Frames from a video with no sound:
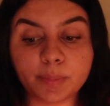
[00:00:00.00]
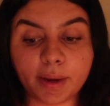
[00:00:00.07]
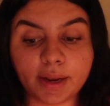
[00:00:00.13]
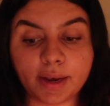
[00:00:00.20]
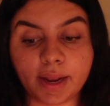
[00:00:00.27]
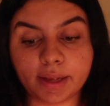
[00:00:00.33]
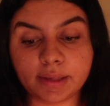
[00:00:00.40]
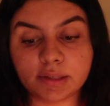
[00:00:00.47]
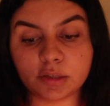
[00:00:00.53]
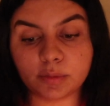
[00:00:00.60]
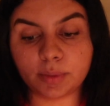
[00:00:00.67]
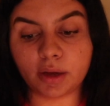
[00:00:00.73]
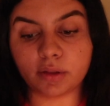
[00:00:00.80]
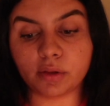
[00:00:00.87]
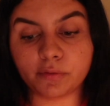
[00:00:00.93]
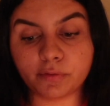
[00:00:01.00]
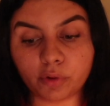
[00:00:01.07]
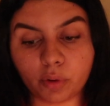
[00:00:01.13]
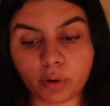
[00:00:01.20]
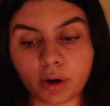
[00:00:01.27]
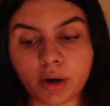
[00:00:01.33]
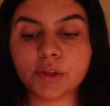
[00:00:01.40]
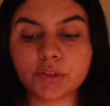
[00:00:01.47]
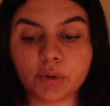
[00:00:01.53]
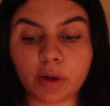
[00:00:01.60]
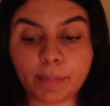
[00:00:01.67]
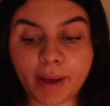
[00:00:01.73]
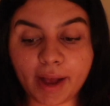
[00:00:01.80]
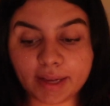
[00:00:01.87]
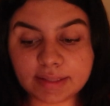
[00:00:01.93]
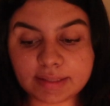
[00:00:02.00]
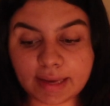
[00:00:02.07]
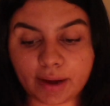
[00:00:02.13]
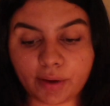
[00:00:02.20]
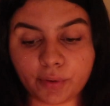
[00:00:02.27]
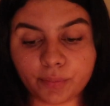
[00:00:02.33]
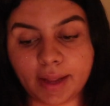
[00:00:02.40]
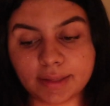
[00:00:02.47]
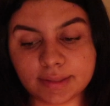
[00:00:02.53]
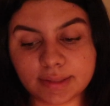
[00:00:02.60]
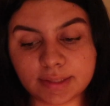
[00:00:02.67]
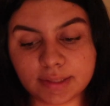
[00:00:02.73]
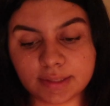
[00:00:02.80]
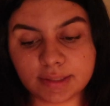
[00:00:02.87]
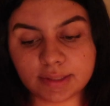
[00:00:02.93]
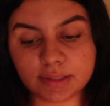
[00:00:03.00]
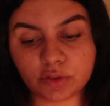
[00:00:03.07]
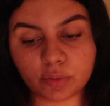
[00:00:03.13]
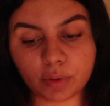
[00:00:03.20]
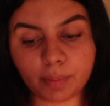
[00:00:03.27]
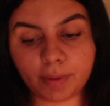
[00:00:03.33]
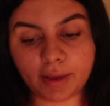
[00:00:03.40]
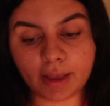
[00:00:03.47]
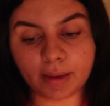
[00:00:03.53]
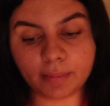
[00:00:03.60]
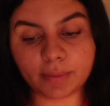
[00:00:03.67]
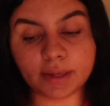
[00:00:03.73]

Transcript: bed next to me on the floor. So I pass out, and since it's 3 p.m.,